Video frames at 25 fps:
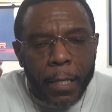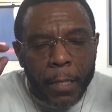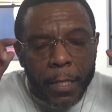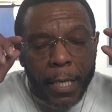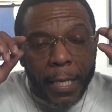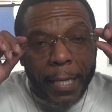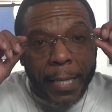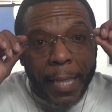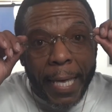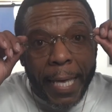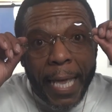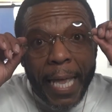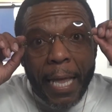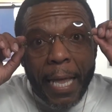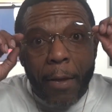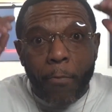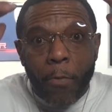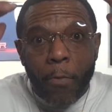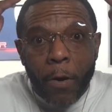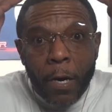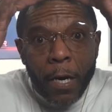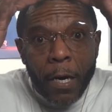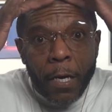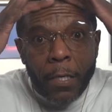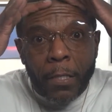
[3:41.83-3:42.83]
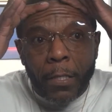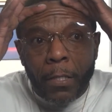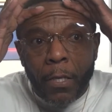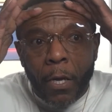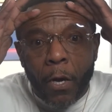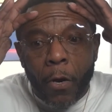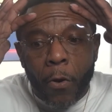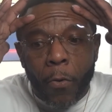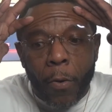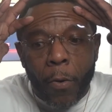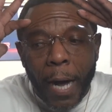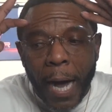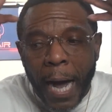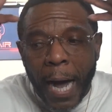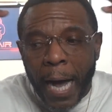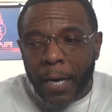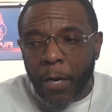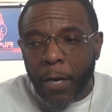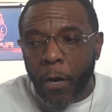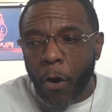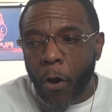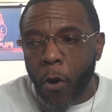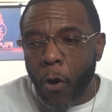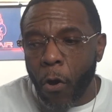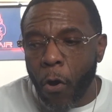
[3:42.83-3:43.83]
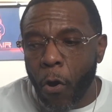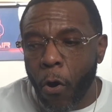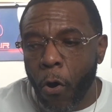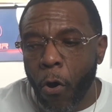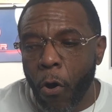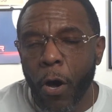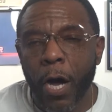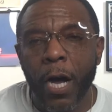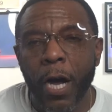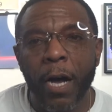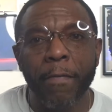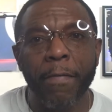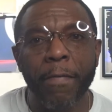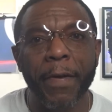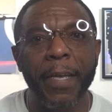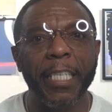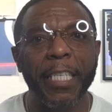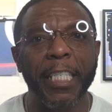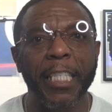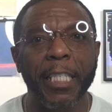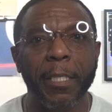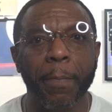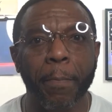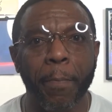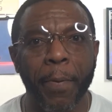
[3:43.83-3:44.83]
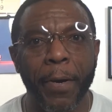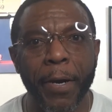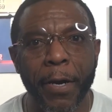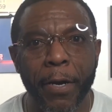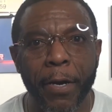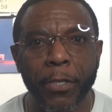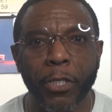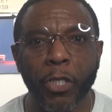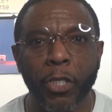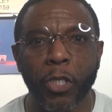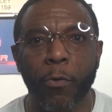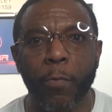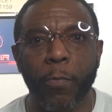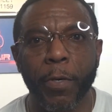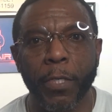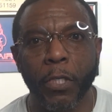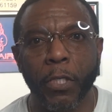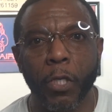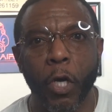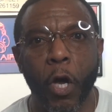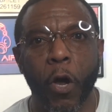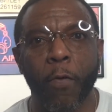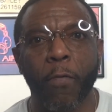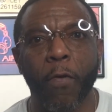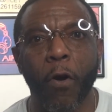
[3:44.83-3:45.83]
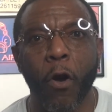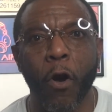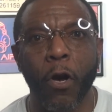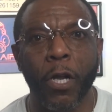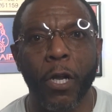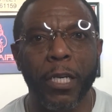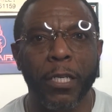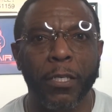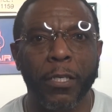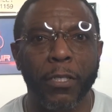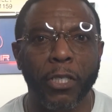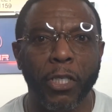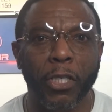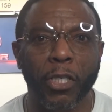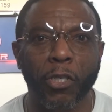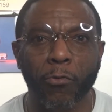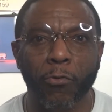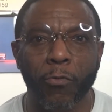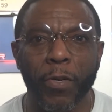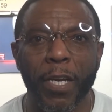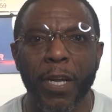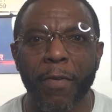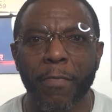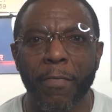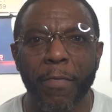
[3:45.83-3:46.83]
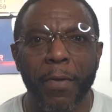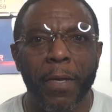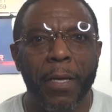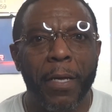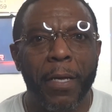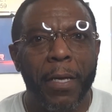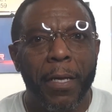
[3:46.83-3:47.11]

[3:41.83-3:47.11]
The thing was, though, out of all of his spiritual resolve, all of the strength,